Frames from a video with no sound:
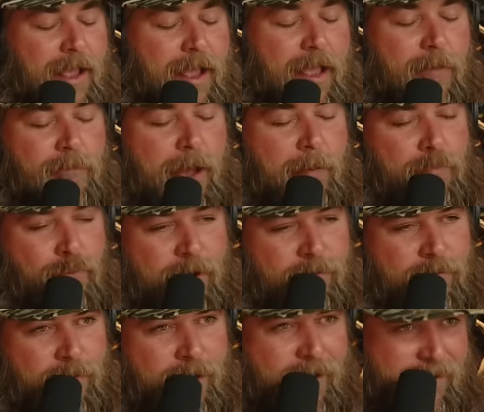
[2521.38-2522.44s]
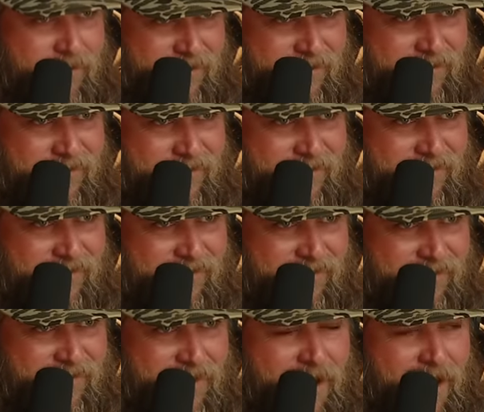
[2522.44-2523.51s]
In my periphery,
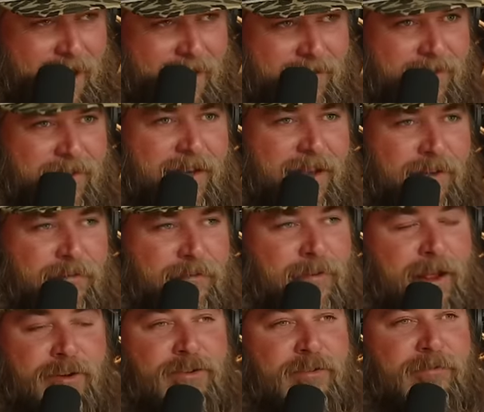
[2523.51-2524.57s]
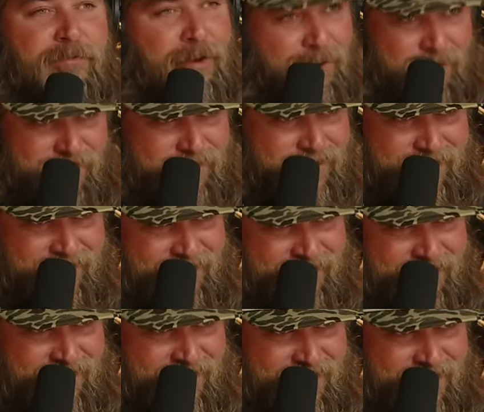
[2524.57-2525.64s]
I see a flash of fire.
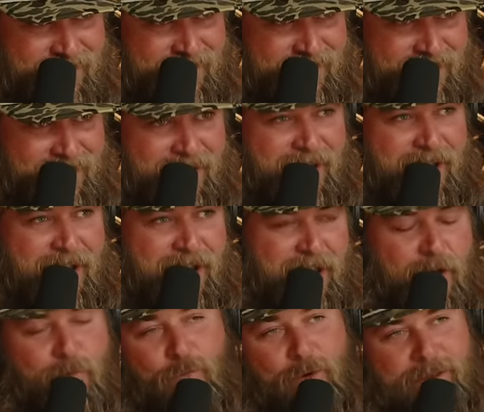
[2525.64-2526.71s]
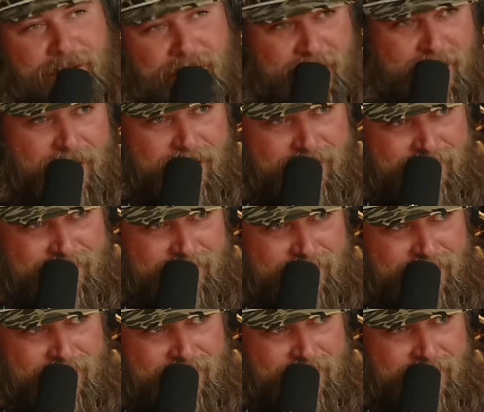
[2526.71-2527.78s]
And what that
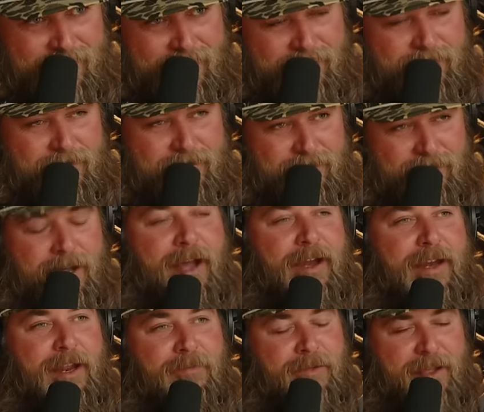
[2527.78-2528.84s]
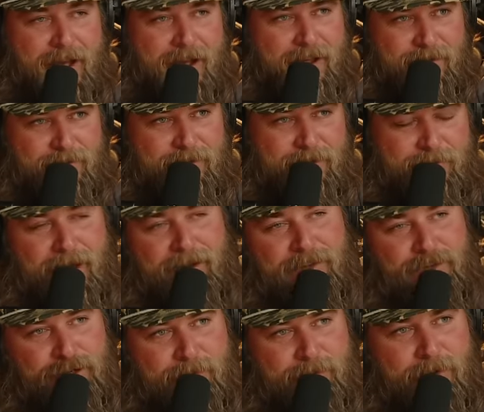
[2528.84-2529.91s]
is, is it's the goddamn coyote about
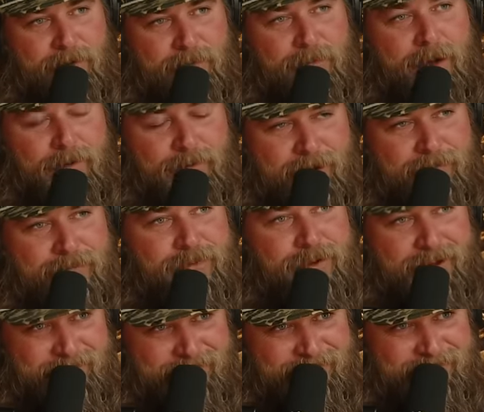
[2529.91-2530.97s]
to jump over my right foot.